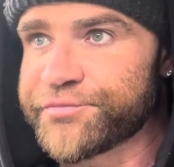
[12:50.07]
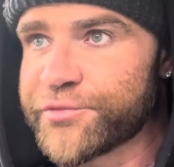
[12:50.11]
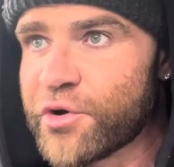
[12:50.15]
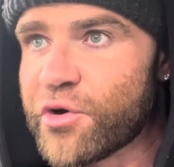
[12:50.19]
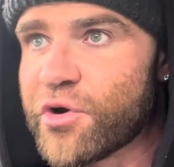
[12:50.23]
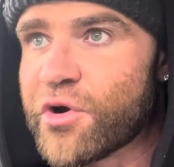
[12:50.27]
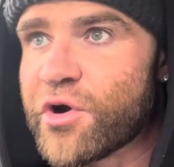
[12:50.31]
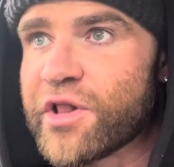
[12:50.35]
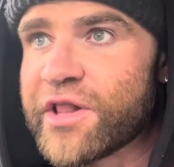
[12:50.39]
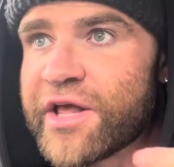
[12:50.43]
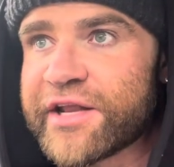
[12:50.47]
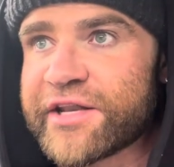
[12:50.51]

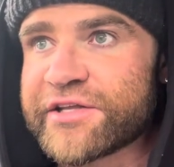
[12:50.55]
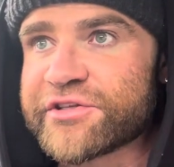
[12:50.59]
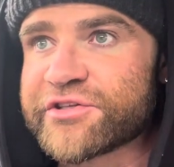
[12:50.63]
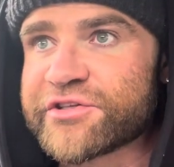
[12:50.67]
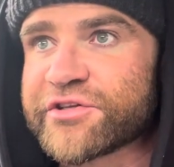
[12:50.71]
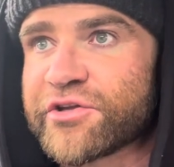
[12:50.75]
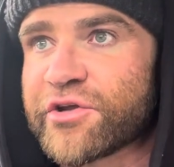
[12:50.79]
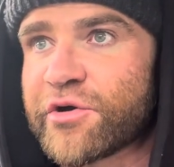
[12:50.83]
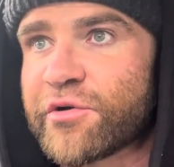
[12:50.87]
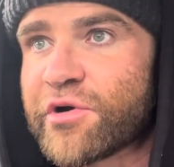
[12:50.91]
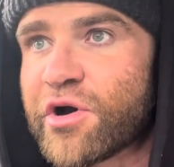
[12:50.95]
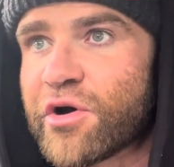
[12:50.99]
All I need to
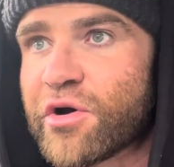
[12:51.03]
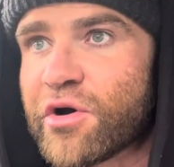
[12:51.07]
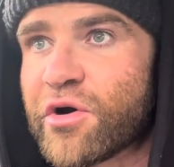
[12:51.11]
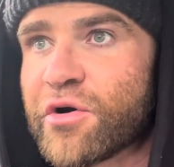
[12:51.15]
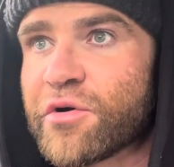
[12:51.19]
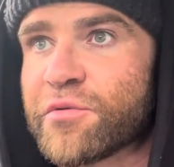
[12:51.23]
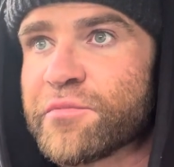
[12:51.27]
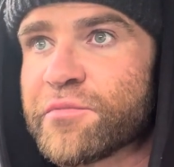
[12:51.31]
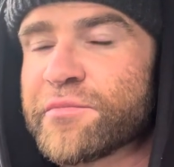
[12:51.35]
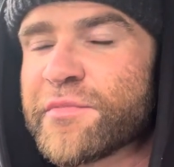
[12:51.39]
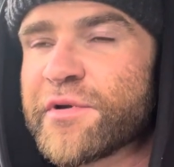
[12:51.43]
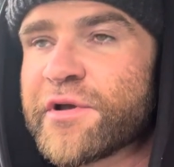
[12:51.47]
do at
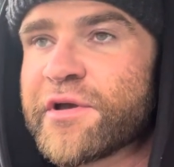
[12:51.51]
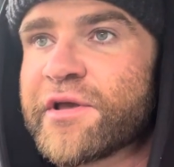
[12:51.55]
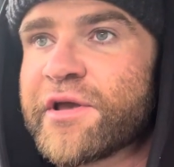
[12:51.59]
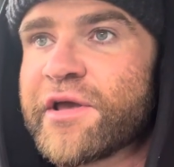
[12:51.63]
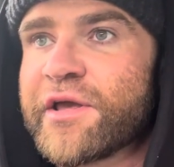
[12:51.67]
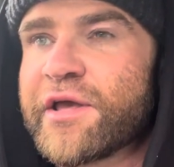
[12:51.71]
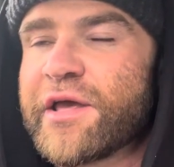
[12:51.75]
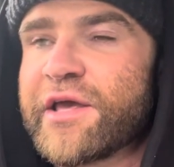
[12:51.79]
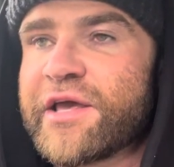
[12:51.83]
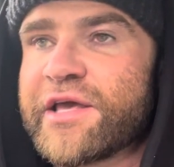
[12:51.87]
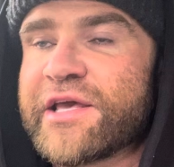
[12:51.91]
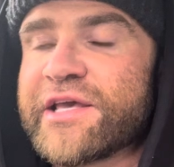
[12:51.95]
home
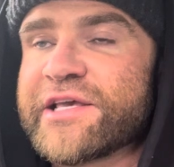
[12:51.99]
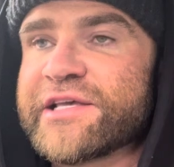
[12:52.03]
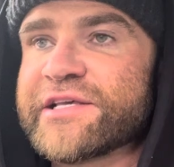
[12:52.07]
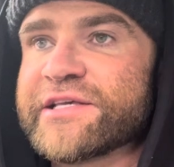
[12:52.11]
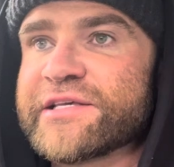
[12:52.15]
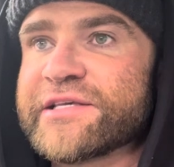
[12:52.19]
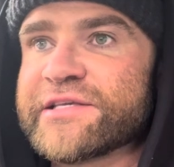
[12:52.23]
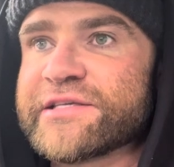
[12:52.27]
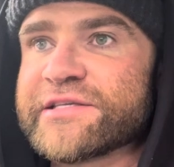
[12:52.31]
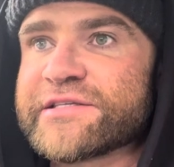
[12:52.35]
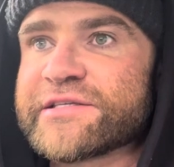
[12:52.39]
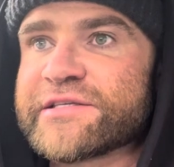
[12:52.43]

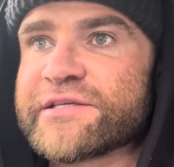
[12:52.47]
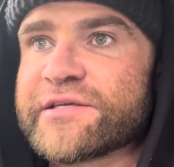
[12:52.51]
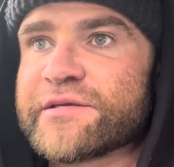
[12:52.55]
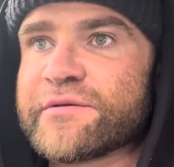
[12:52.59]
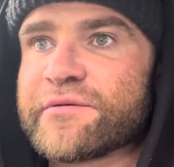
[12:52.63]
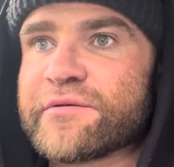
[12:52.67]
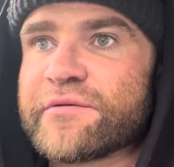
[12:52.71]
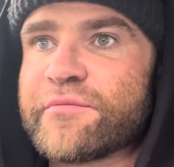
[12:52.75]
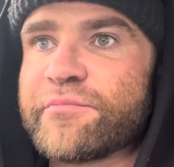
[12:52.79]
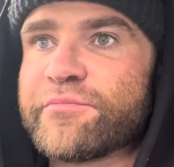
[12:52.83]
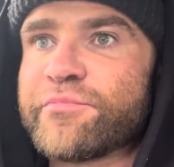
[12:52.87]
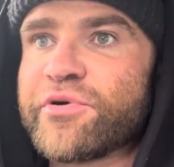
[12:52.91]
is
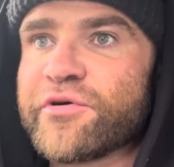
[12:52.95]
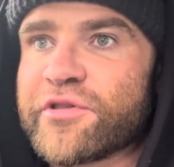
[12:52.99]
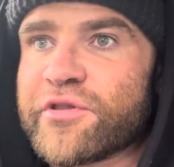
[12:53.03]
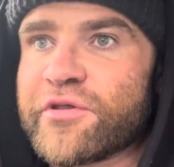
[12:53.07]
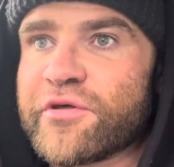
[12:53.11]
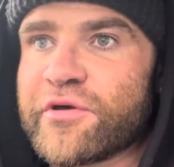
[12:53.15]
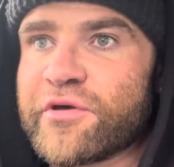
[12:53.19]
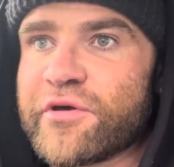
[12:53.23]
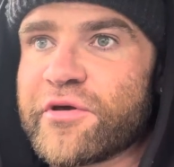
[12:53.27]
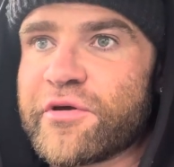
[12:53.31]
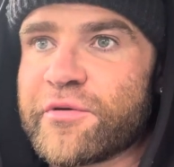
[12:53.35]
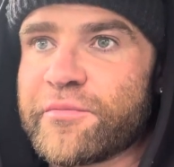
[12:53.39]
put
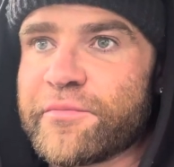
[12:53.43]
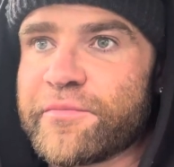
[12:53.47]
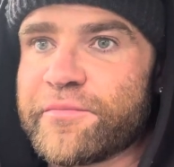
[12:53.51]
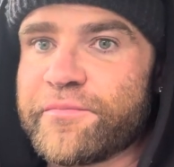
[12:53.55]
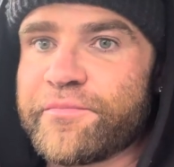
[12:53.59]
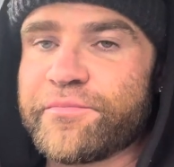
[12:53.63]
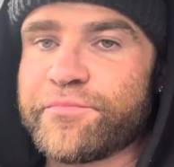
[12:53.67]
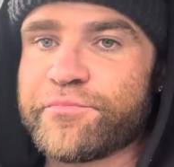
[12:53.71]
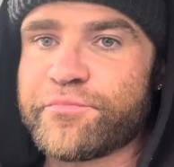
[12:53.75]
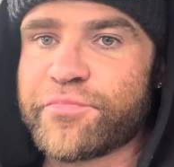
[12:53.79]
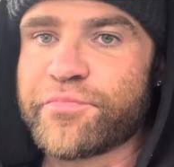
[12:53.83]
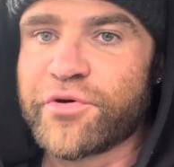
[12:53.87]
the
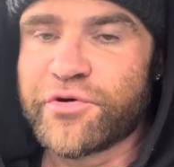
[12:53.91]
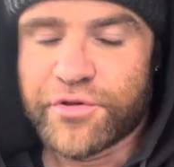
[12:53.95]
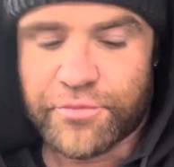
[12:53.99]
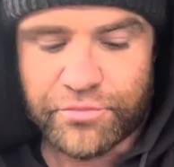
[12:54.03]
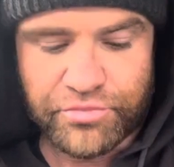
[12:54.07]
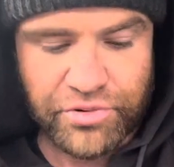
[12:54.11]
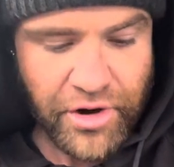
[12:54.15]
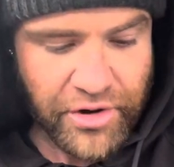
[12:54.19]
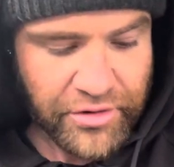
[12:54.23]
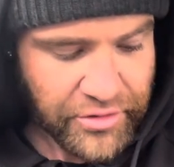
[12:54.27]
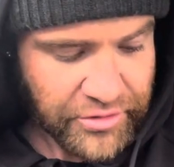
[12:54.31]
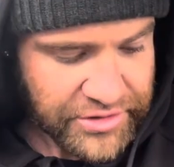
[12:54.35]

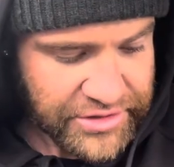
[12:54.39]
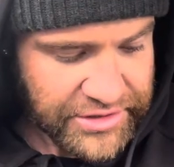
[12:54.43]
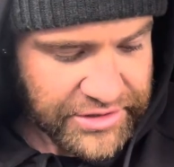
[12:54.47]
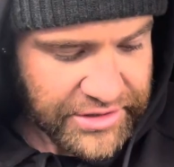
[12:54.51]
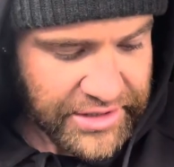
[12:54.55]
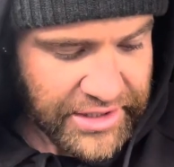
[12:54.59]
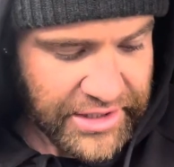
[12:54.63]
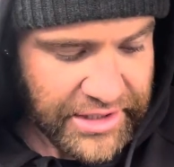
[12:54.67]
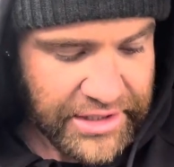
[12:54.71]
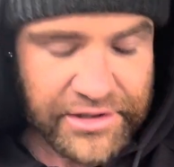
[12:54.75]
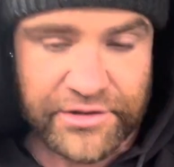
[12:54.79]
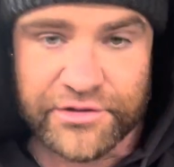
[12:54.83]
product
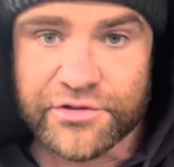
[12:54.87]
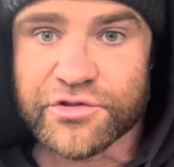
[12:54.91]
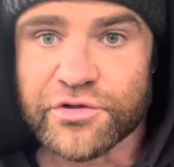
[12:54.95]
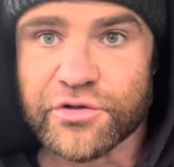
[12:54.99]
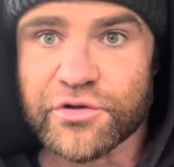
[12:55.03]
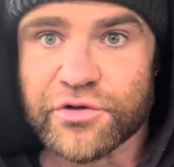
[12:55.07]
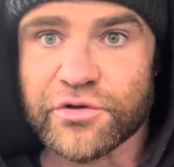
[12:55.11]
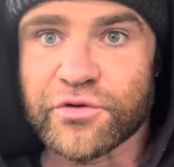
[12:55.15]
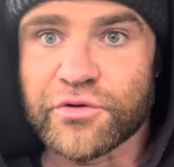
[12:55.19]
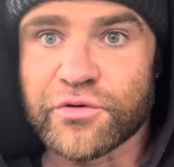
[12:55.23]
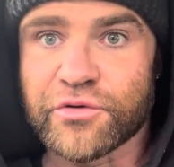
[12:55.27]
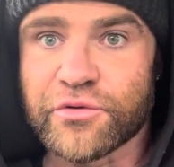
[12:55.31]

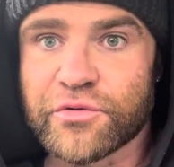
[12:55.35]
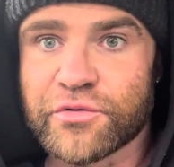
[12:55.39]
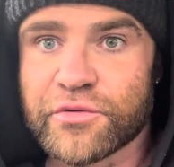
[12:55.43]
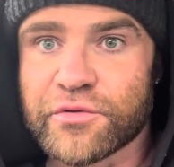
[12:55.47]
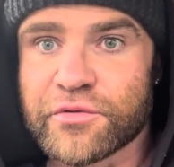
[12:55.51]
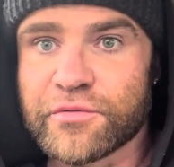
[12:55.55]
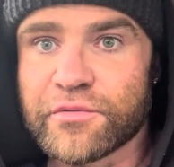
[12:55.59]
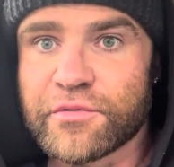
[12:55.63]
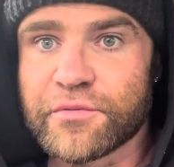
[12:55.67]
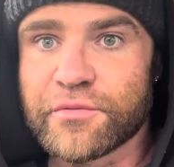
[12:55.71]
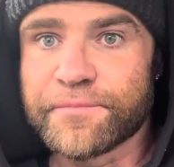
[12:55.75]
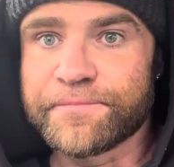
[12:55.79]
into
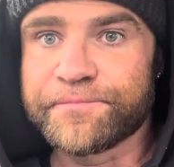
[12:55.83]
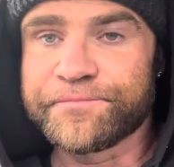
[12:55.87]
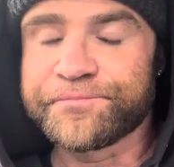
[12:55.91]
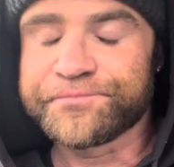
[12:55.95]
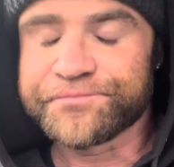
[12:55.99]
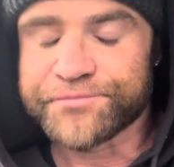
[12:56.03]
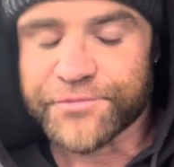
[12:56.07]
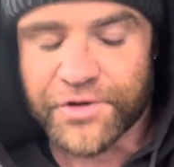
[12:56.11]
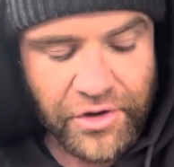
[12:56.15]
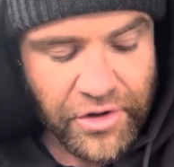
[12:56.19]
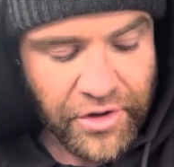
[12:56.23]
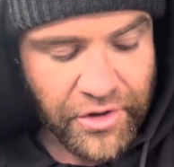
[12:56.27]

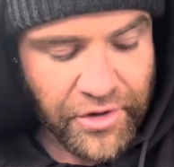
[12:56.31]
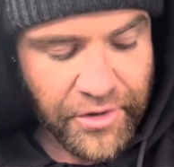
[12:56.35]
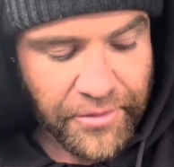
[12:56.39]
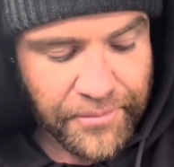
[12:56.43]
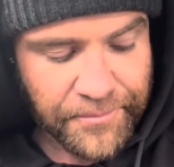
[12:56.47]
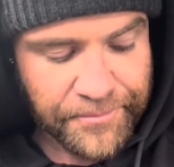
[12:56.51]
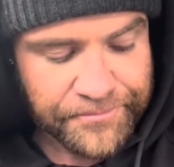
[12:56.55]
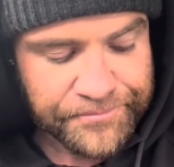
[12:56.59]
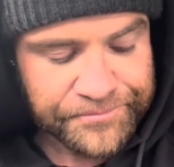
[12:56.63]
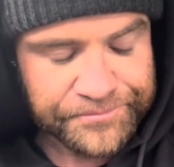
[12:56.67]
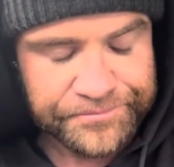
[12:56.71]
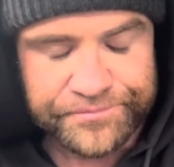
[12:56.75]

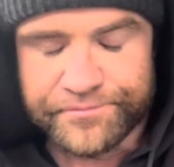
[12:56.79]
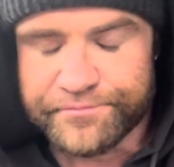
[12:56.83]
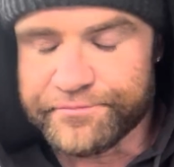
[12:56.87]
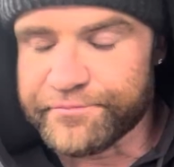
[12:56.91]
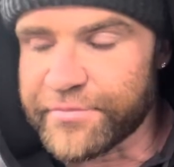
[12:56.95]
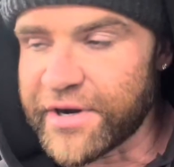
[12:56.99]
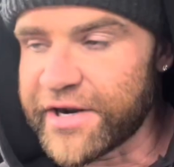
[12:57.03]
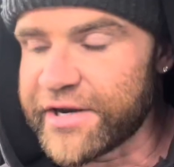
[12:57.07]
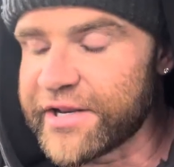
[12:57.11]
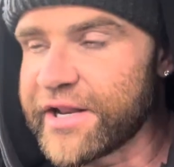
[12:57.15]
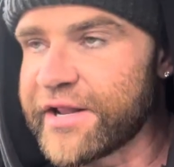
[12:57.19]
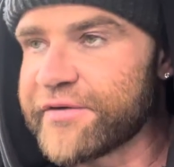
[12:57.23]

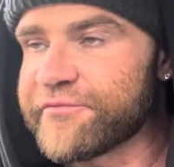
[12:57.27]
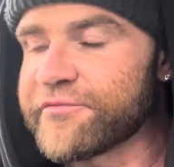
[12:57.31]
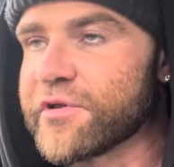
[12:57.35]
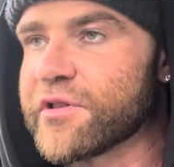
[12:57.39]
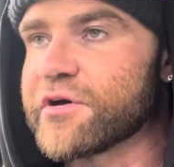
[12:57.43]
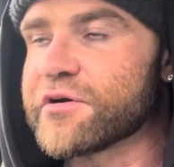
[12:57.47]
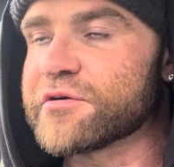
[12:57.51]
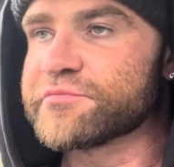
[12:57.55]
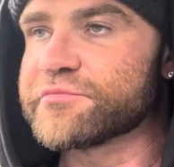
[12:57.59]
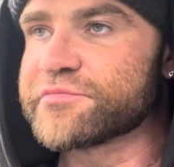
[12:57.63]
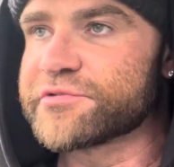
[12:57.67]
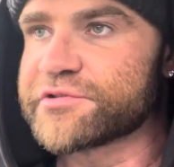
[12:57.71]
padded
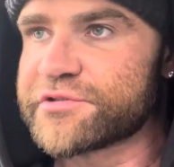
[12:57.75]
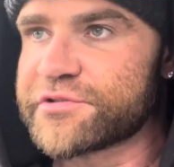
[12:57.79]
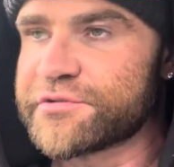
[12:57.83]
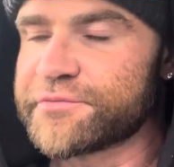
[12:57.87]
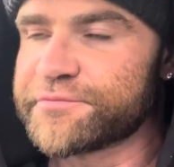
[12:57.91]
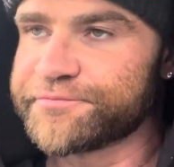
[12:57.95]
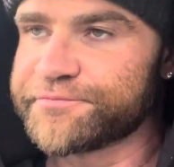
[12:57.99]
envelopes.